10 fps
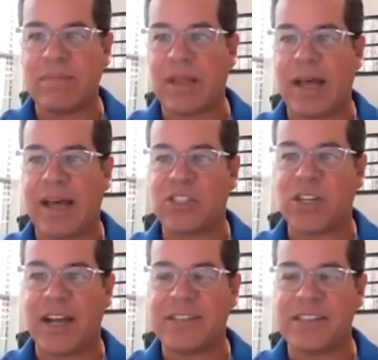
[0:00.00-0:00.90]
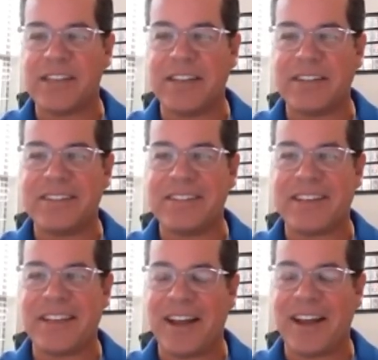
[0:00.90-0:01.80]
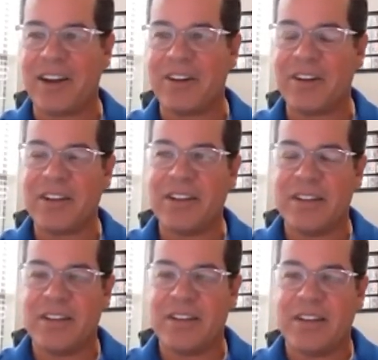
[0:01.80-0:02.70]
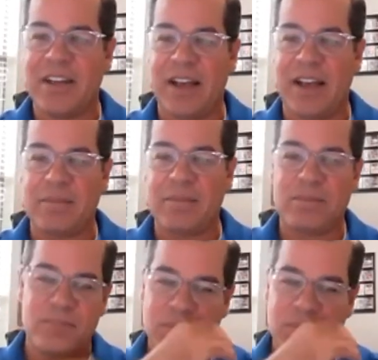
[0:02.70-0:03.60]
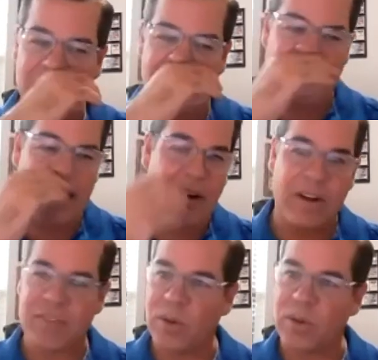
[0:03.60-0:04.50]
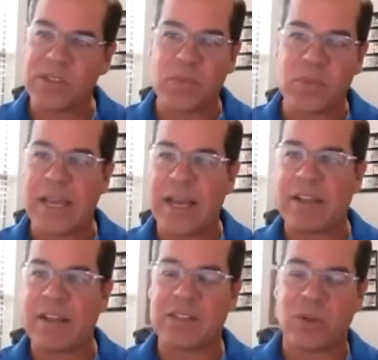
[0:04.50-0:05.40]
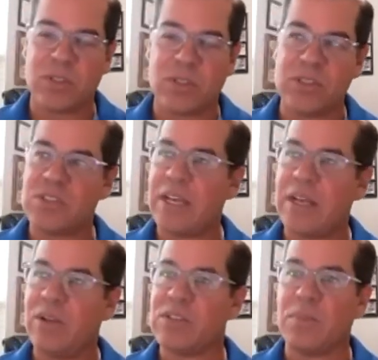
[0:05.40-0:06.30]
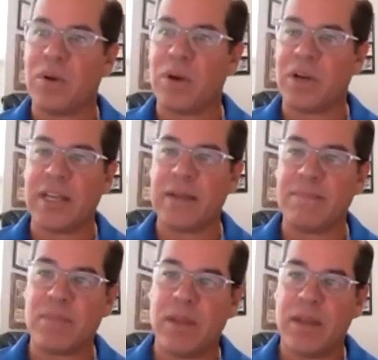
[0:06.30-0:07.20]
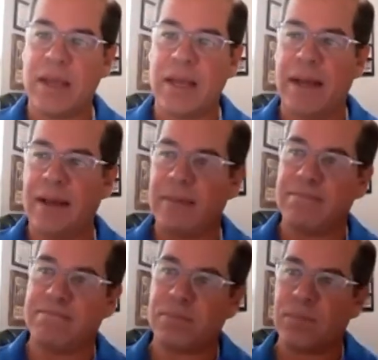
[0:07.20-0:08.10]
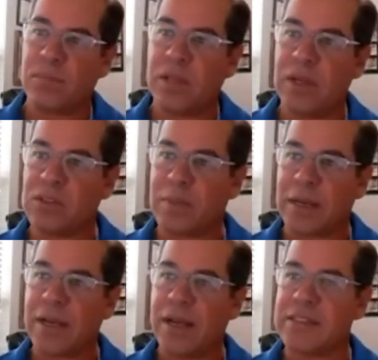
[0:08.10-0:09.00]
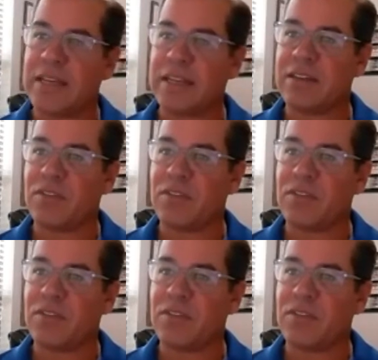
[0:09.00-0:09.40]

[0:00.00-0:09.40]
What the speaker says: hot shot to get hired? The area of focus that we have, like I told you, is sales and marketing. Here's my contact